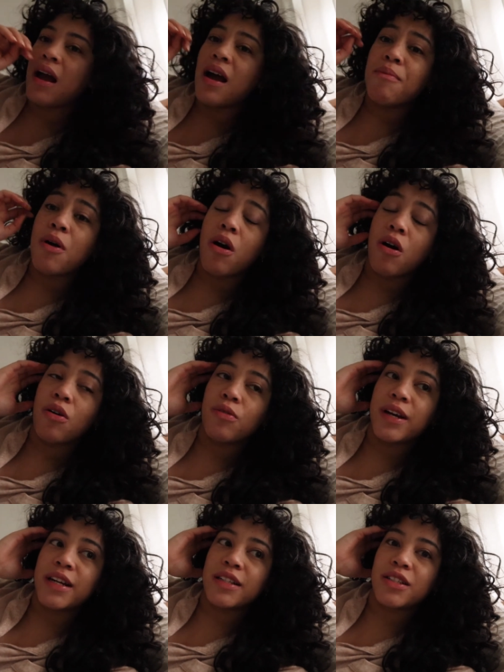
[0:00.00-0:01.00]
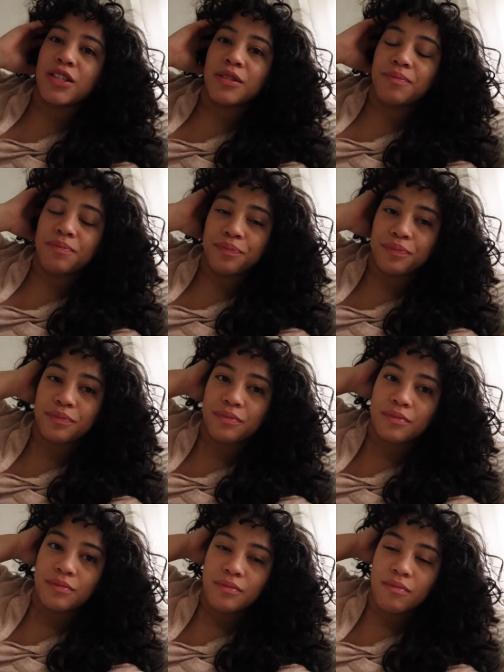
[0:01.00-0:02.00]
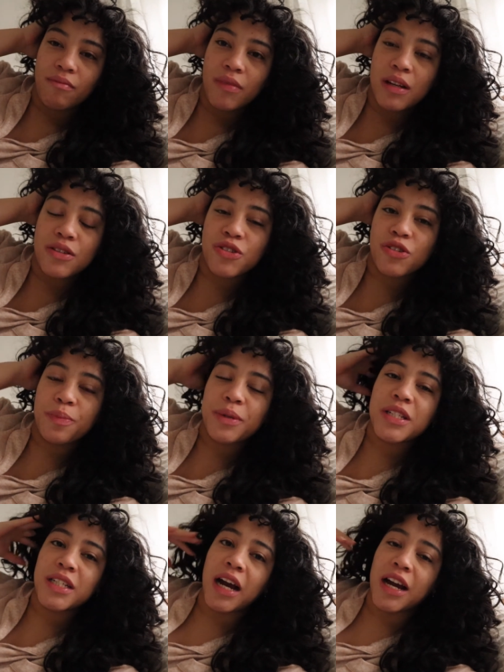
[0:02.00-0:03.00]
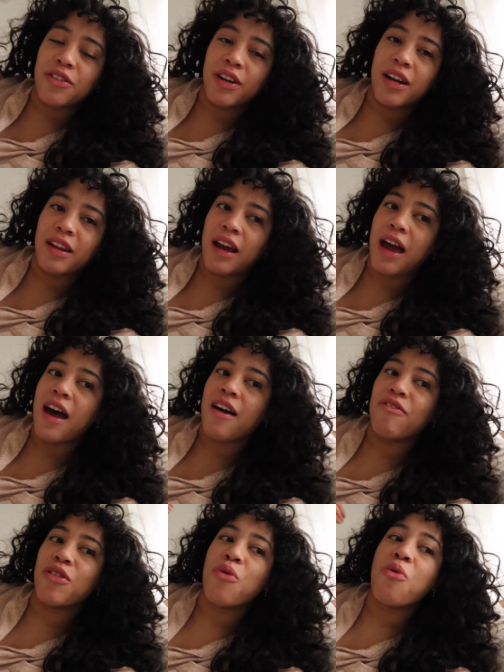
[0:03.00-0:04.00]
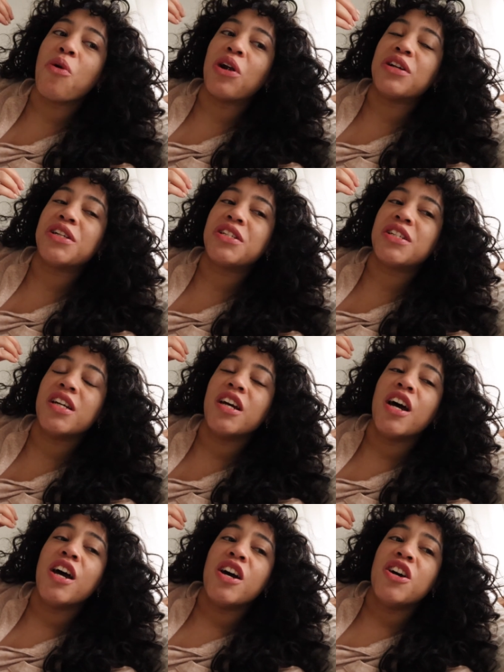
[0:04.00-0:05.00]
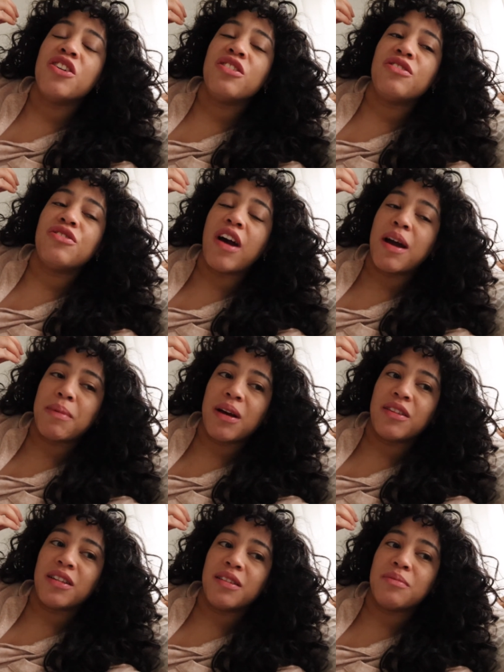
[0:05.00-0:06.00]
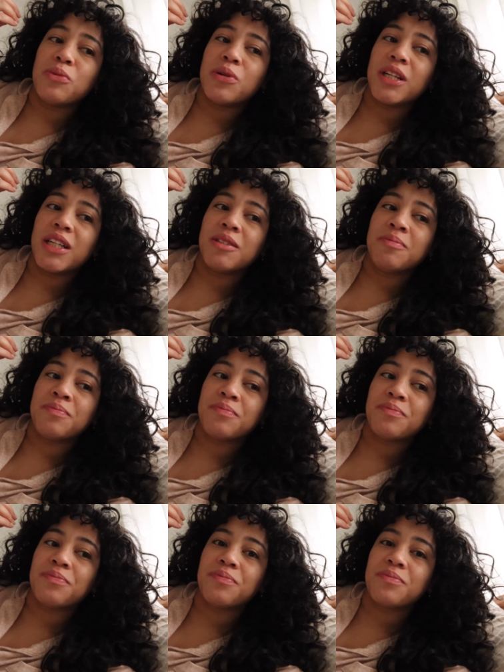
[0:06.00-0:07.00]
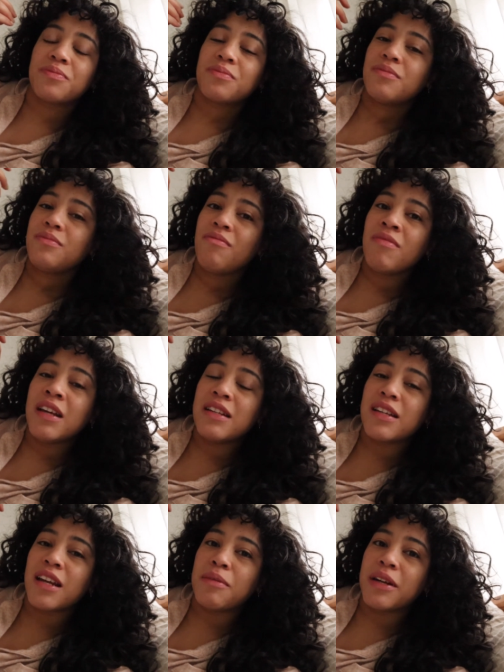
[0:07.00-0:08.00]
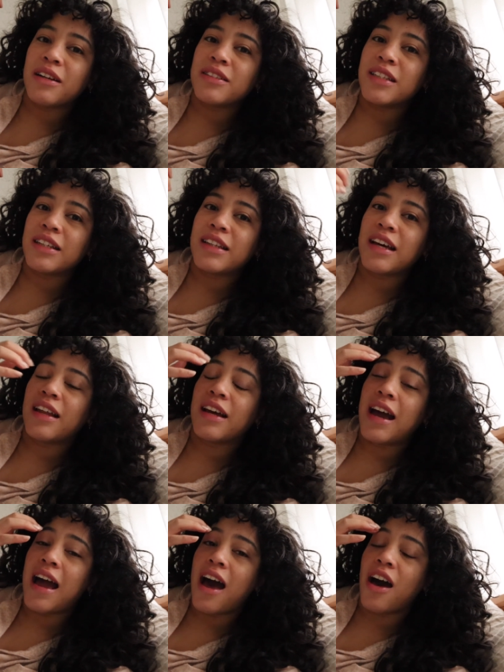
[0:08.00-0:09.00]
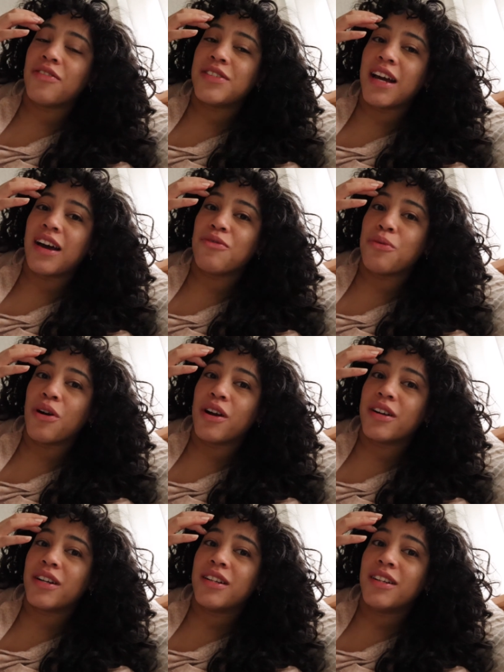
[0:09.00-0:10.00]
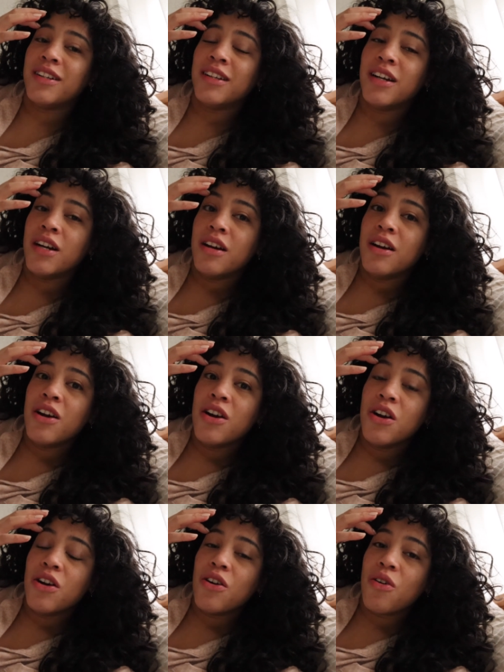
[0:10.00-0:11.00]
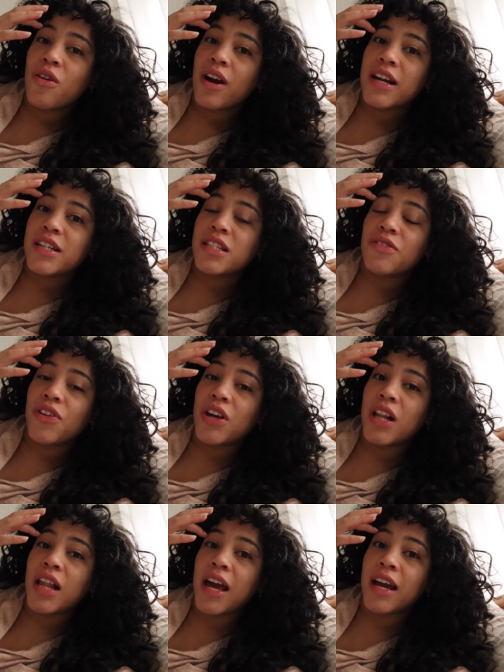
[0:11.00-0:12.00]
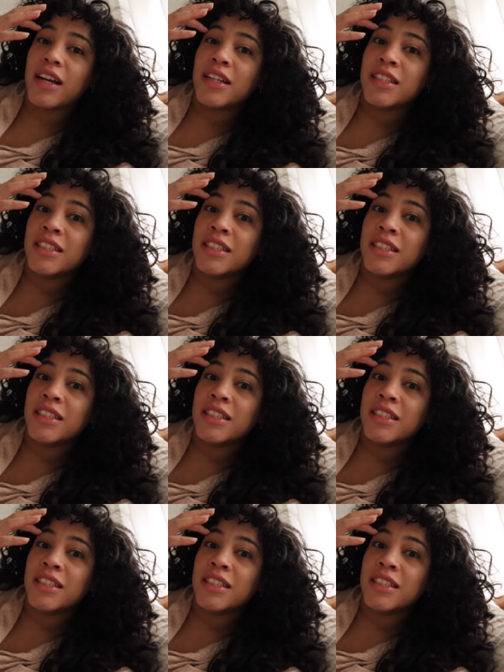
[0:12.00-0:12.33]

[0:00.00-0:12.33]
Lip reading: I'm always super dehydrated. Like, I have the worst dry mouth in the morning. Is anybody else like that? Like, I have to have water or I just feel like